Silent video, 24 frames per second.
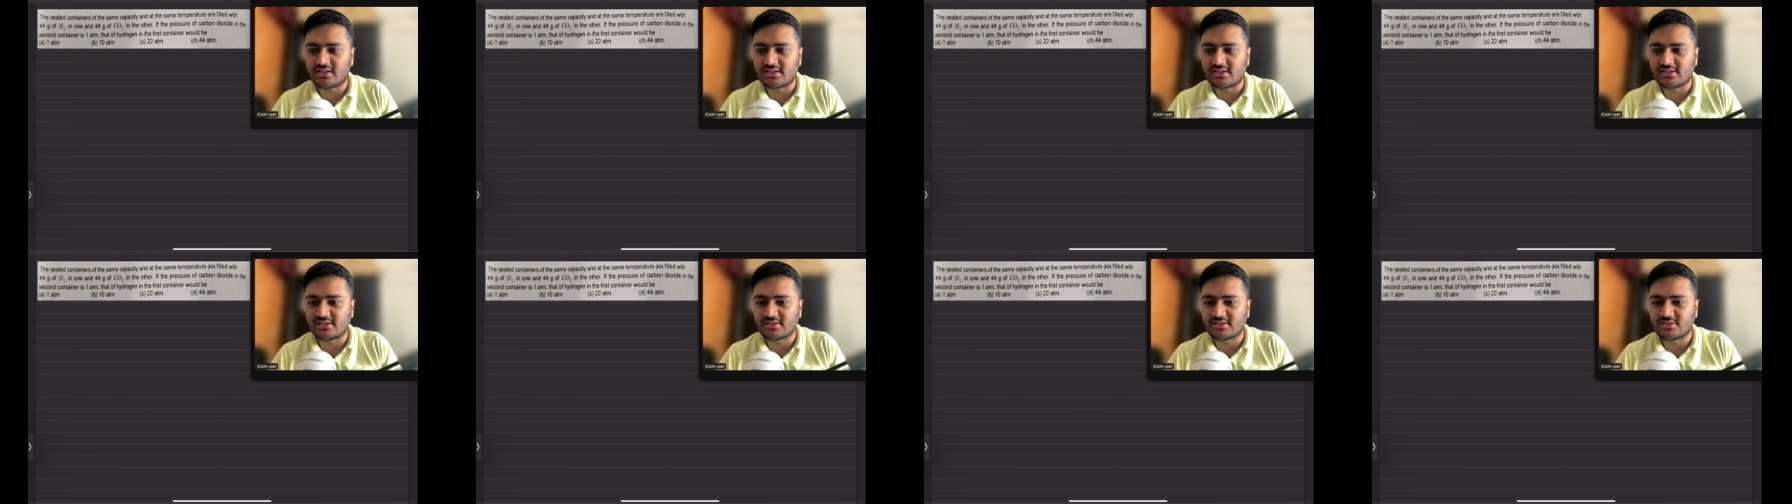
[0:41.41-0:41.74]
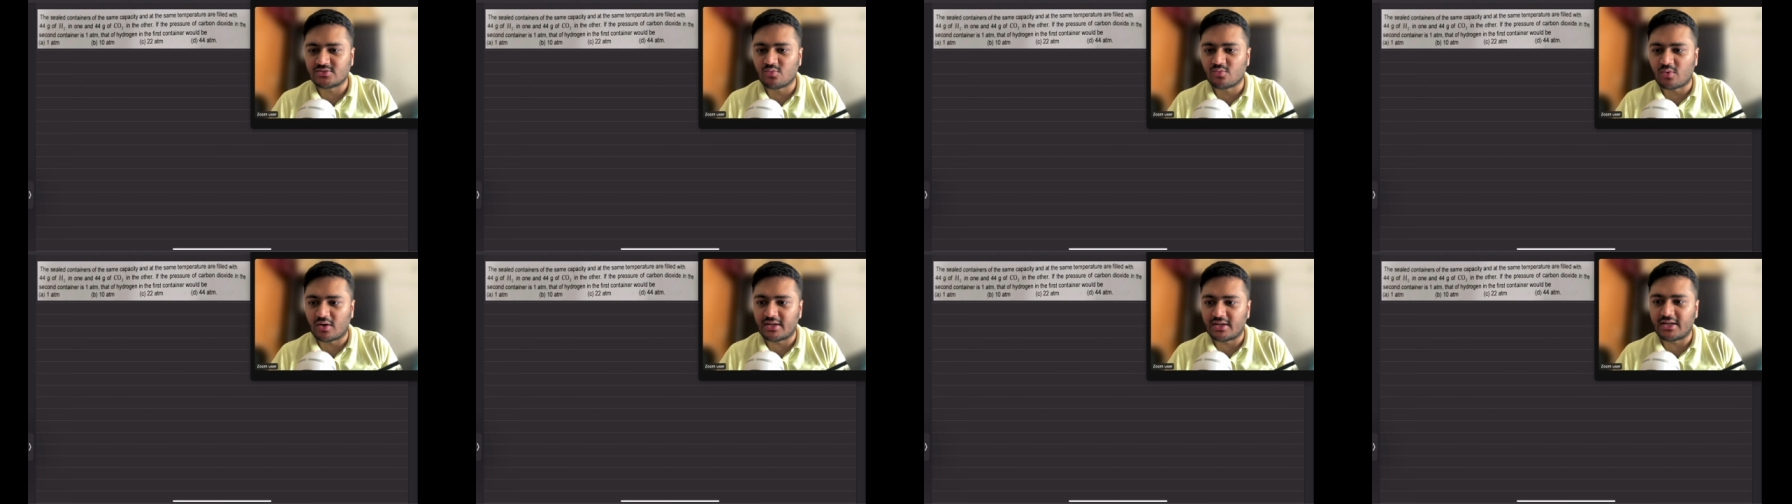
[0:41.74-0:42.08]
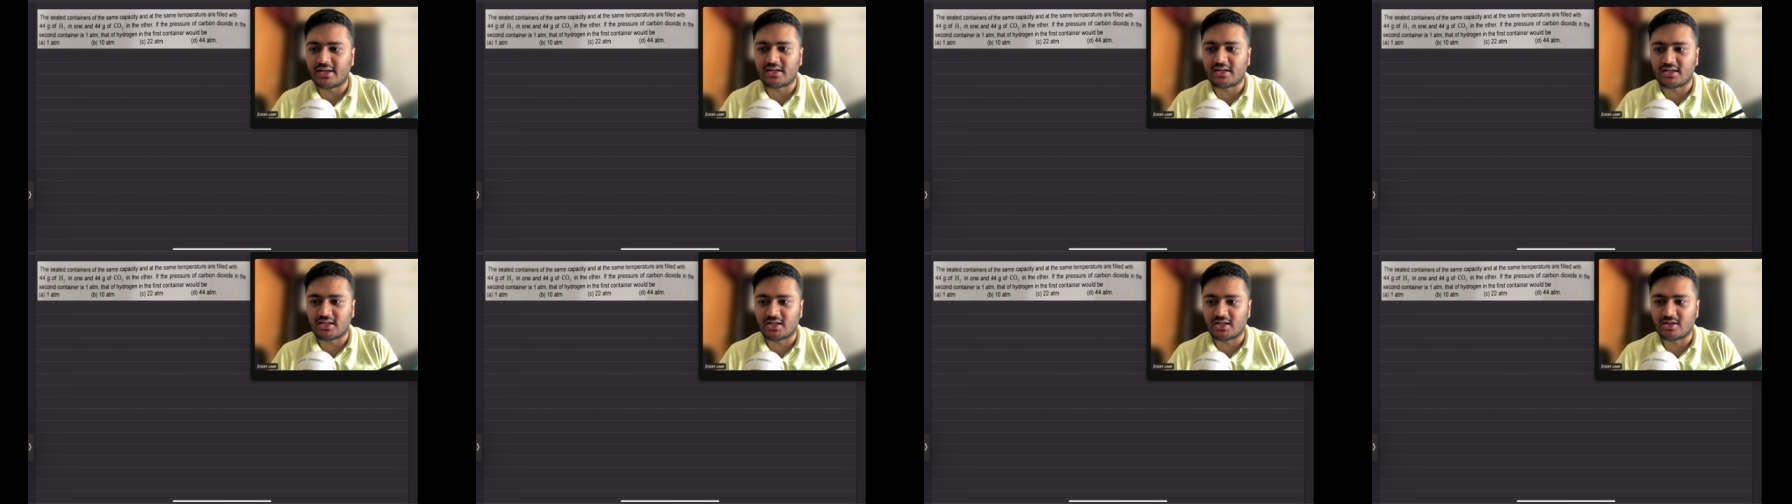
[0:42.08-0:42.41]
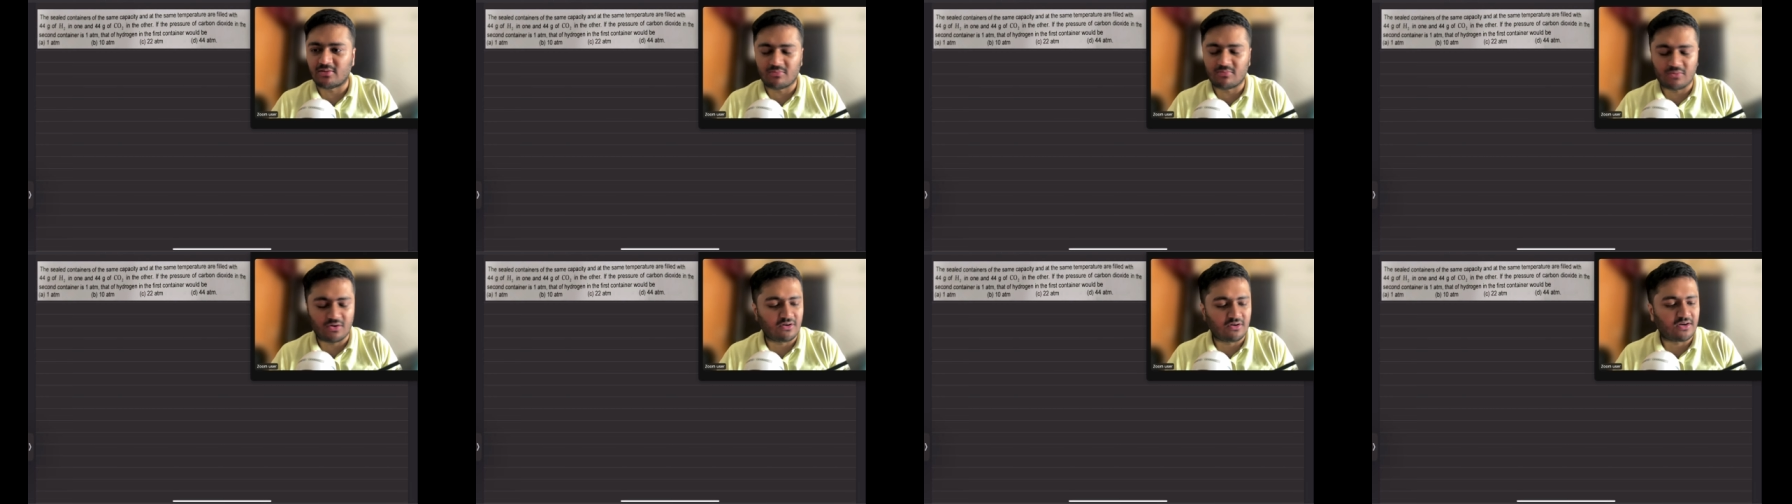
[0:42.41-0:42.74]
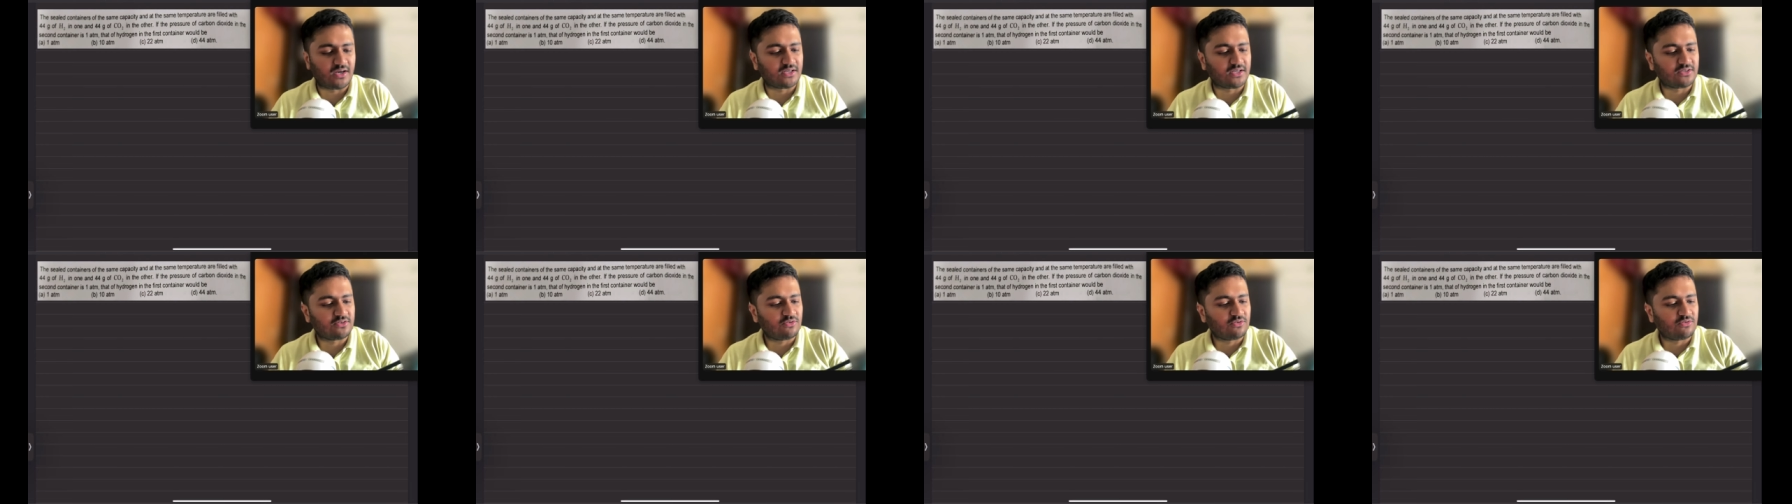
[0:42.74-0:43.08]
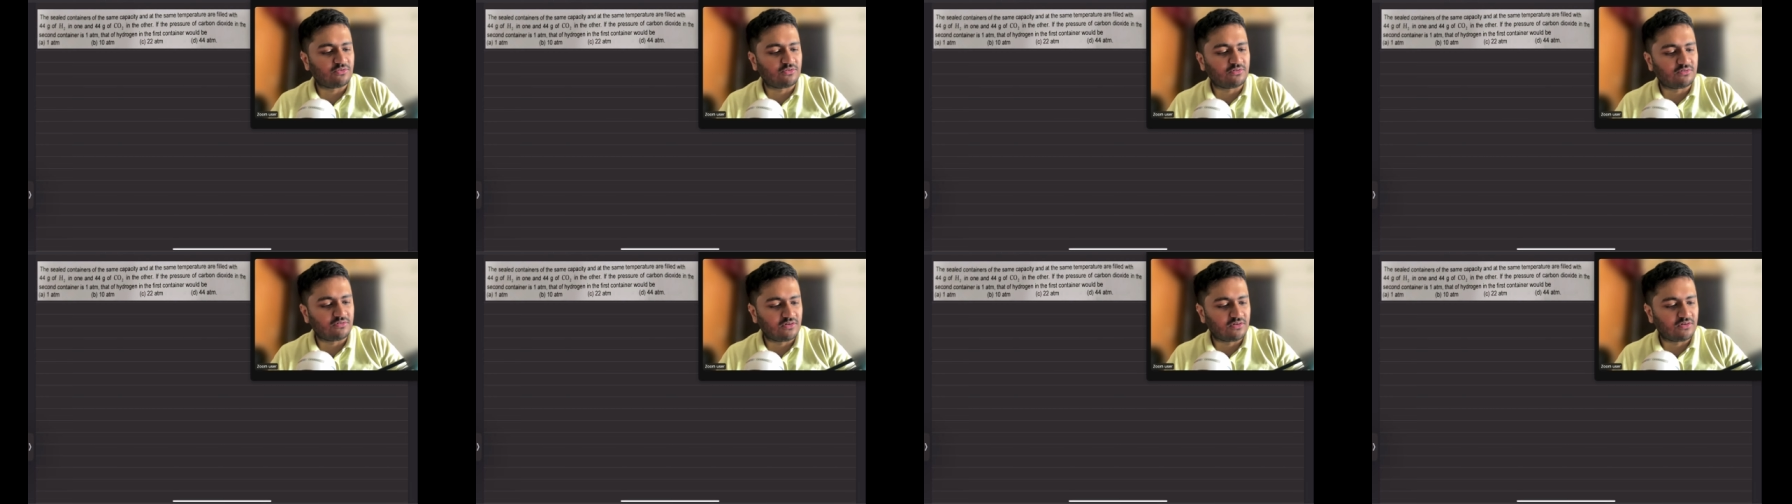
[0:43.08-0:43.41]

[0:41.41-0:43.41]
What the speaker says: is 1 atm, all right. So